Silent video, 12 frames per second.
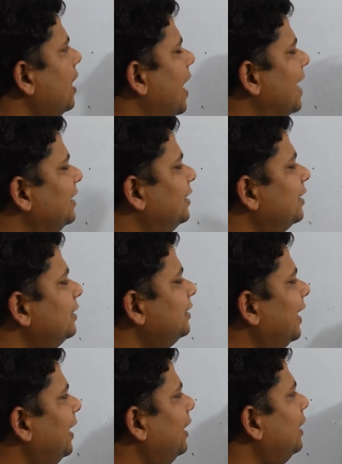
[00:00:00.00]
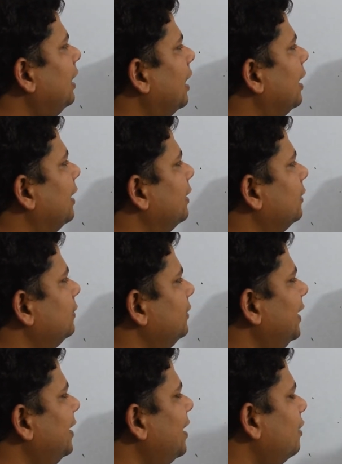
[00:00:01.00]
Either they
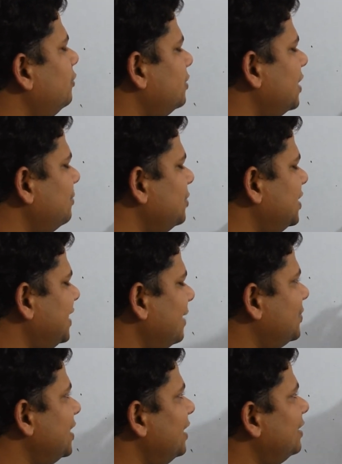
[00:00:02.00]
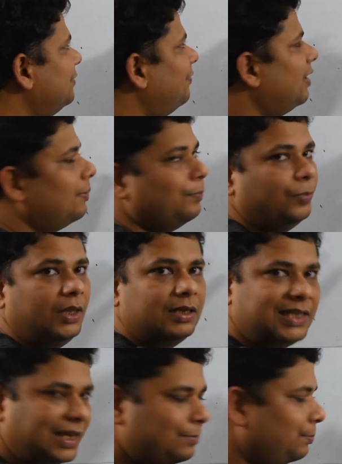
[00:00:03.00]
take out some stem cells from the
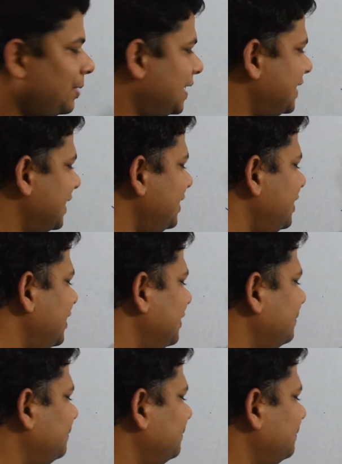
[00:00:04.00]
same patient,